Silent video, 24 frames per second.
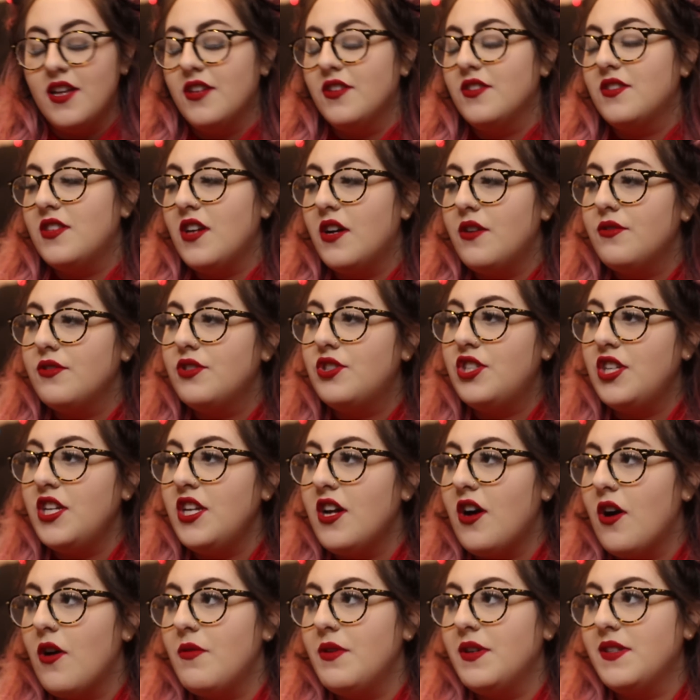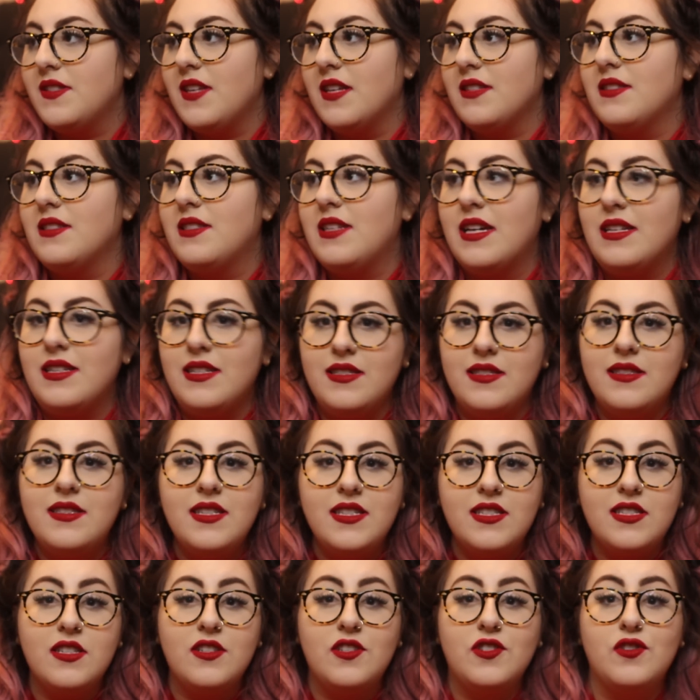So she always has a
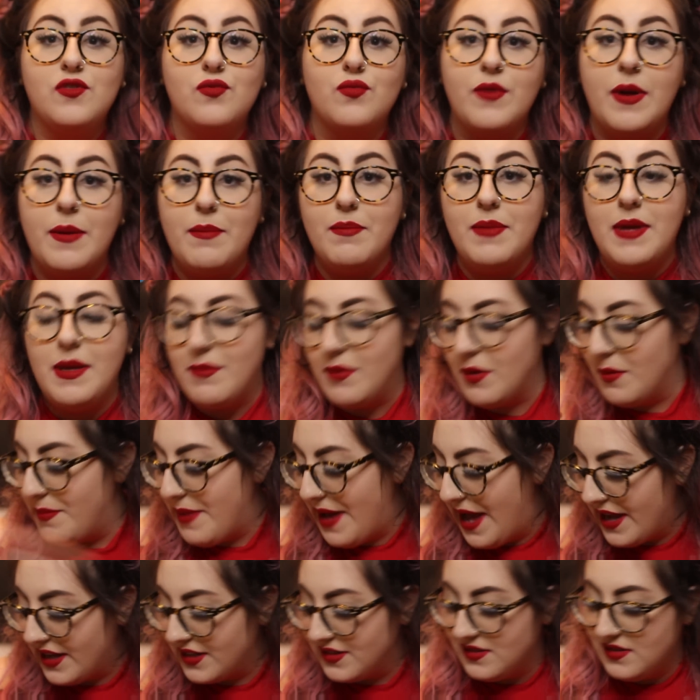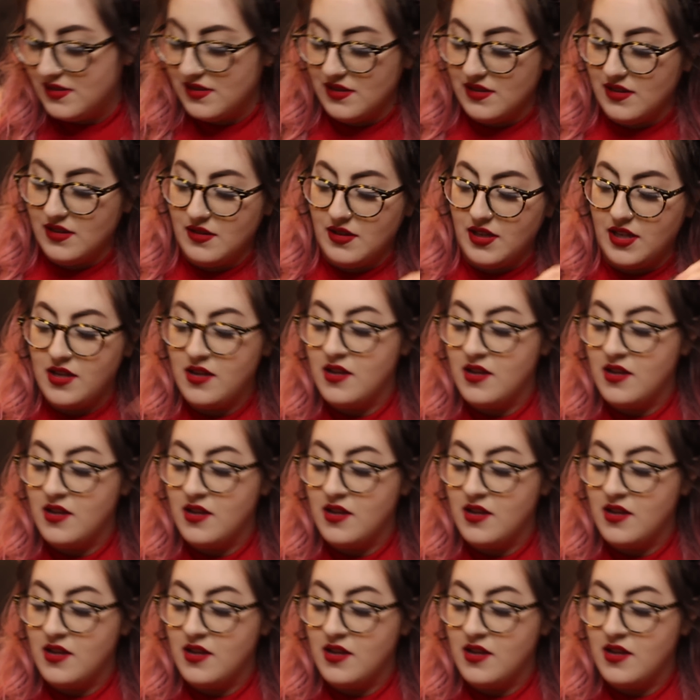tendency to just rip people back to the,